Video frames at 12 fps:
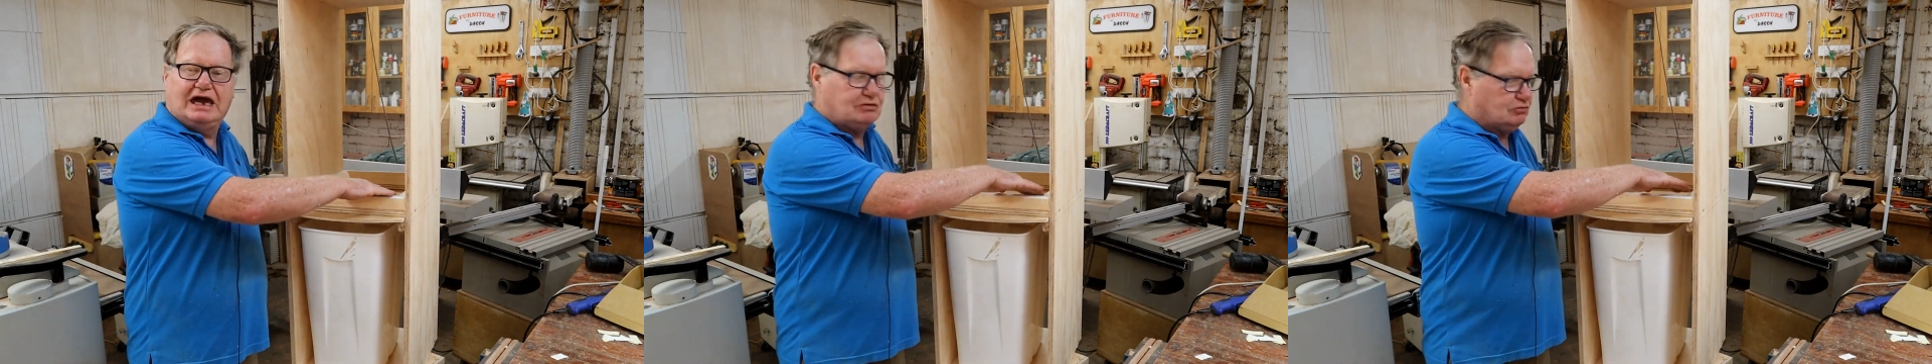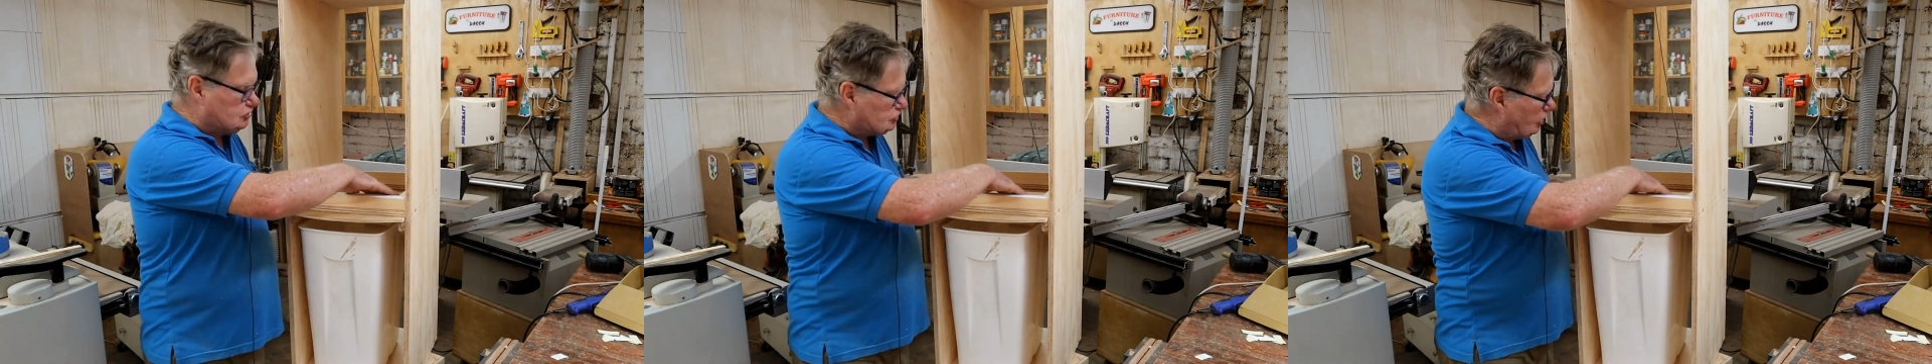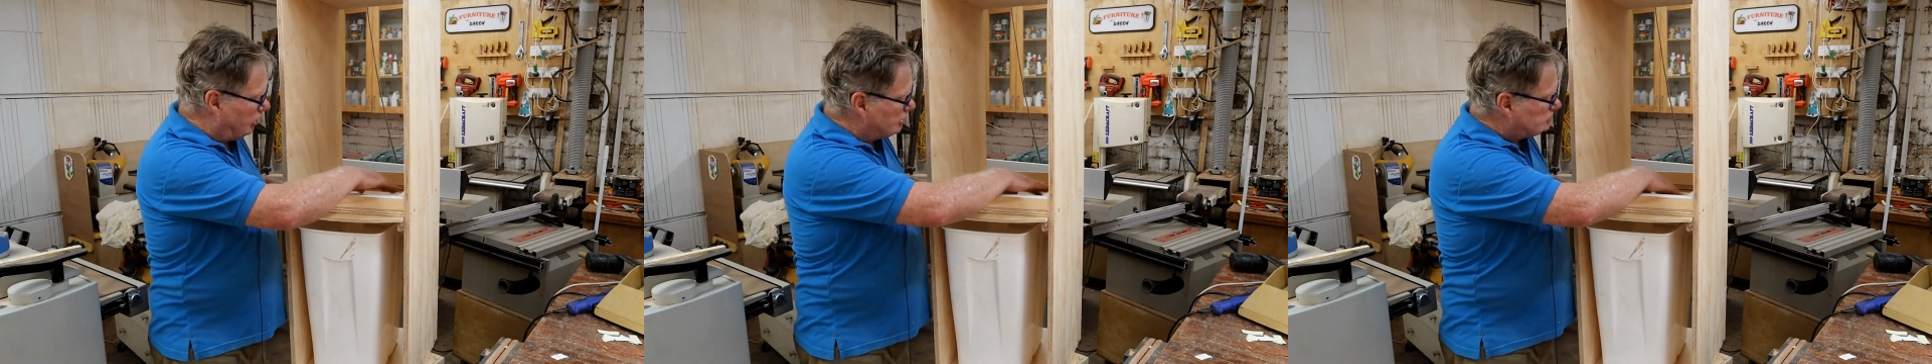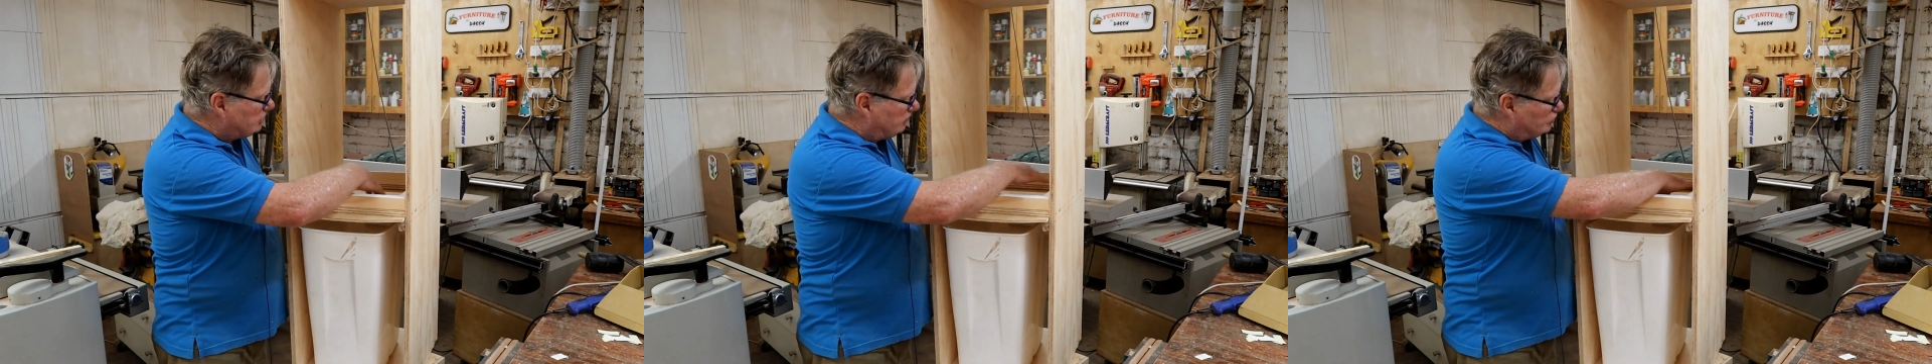the angled
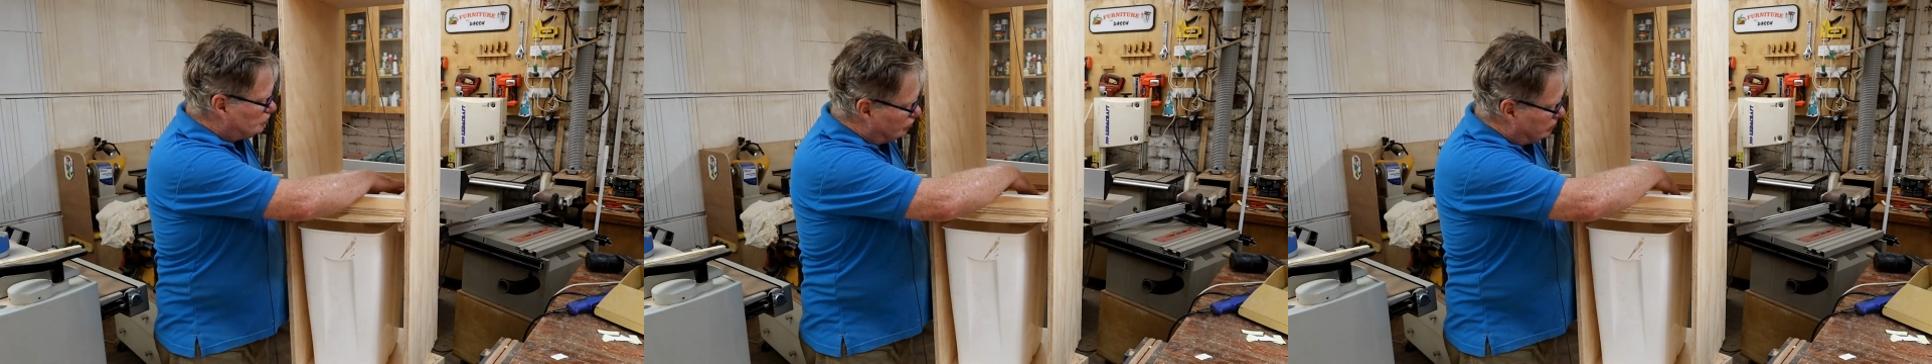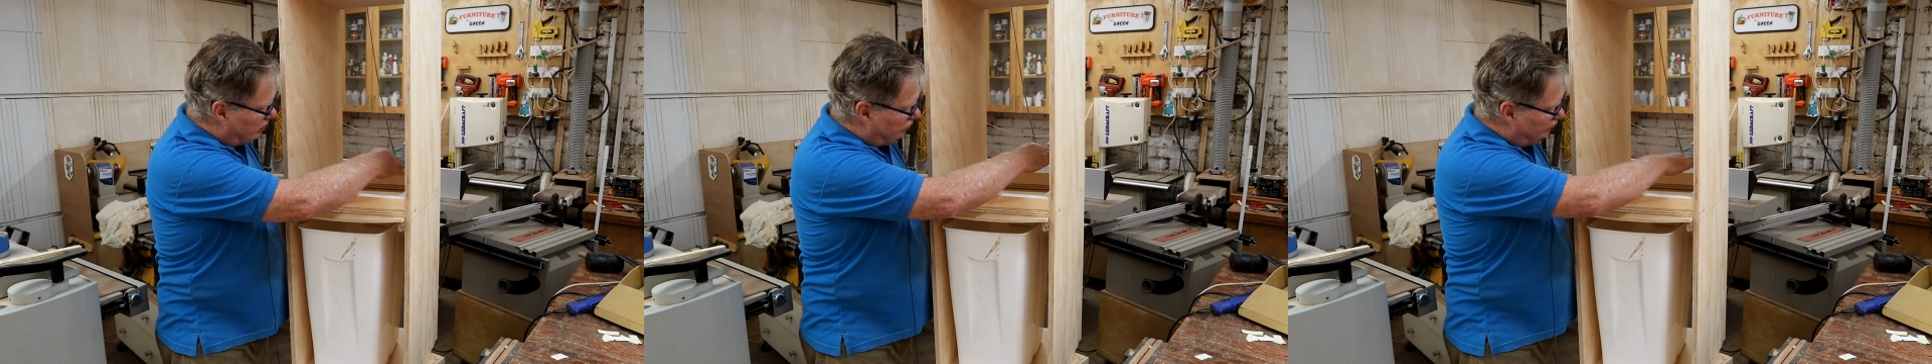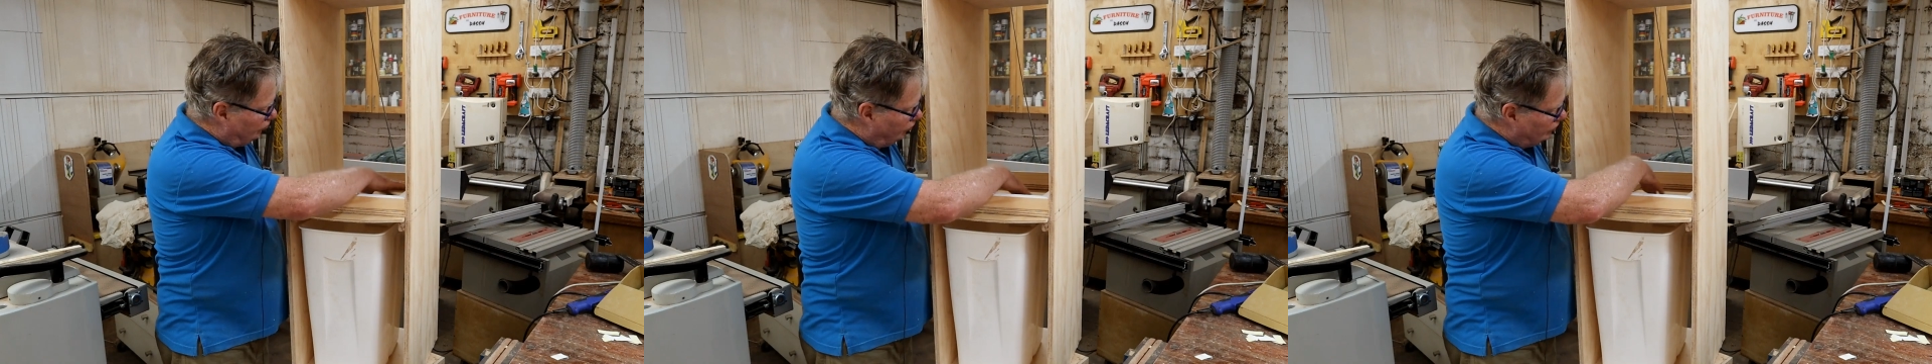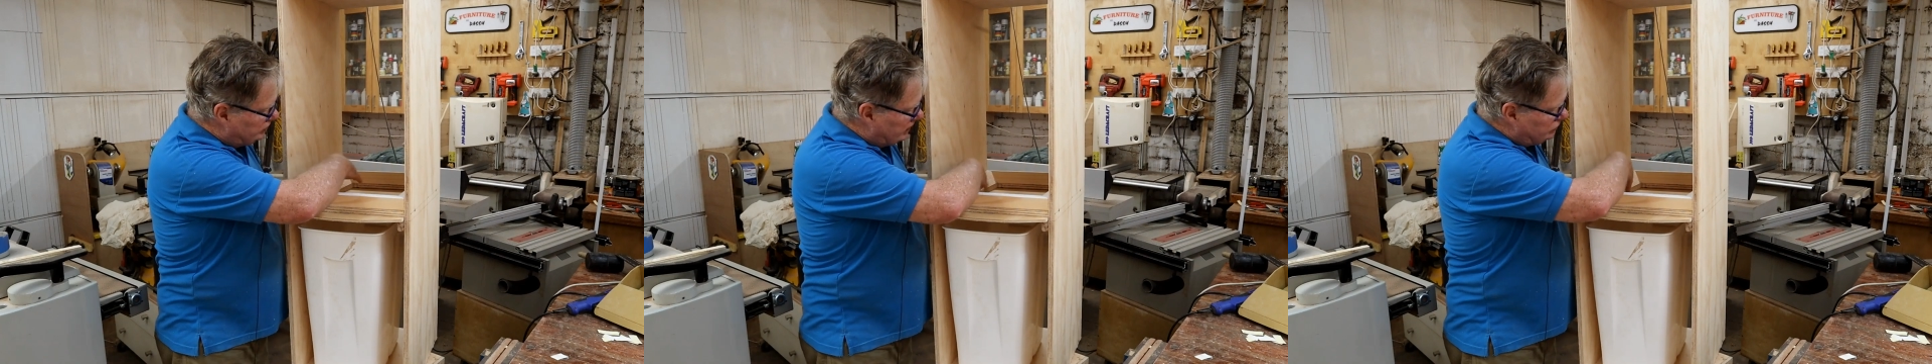side so the sawdust
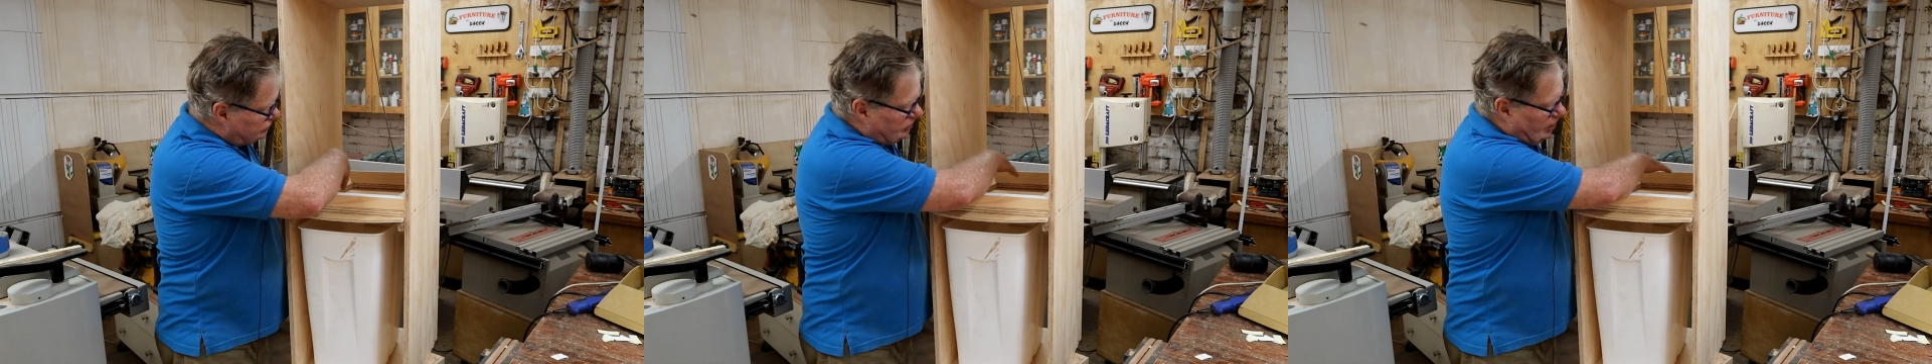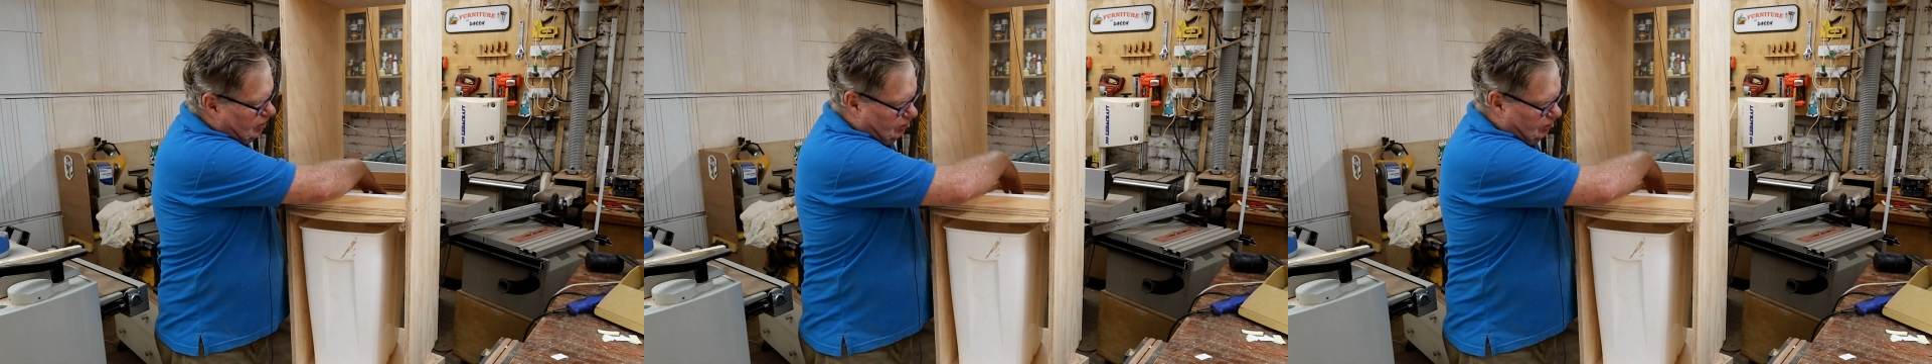falls into the